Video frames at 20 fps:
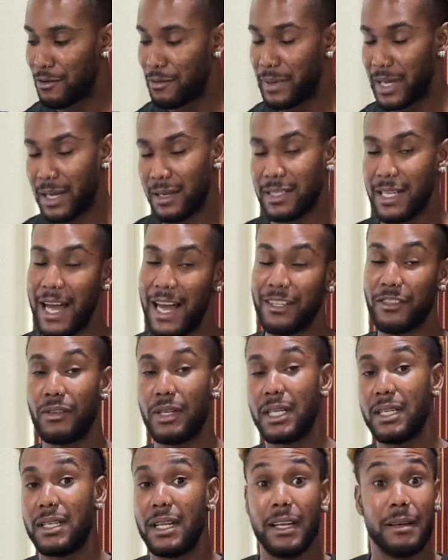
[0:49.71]
because I
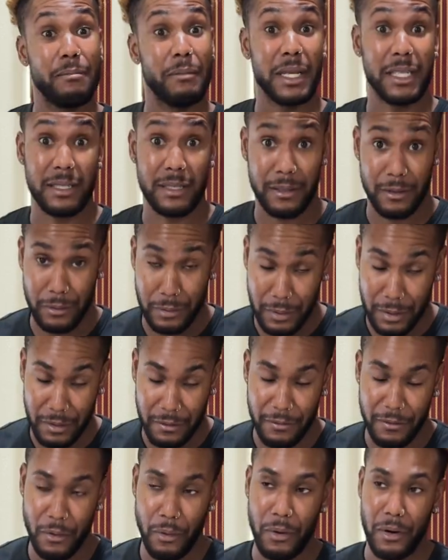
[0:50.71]
actually did miss school
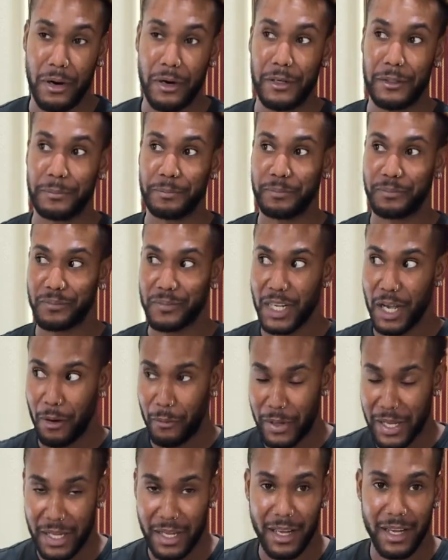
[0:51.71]
for a
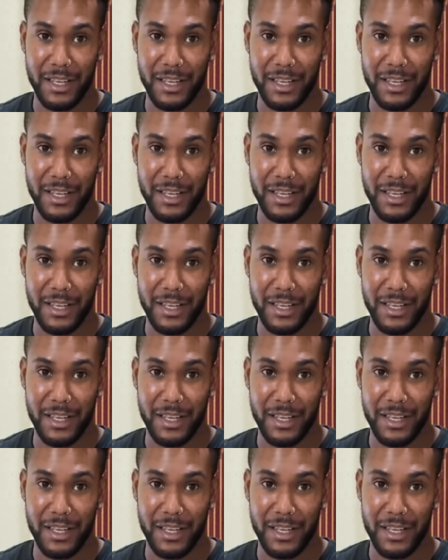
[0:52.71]
week.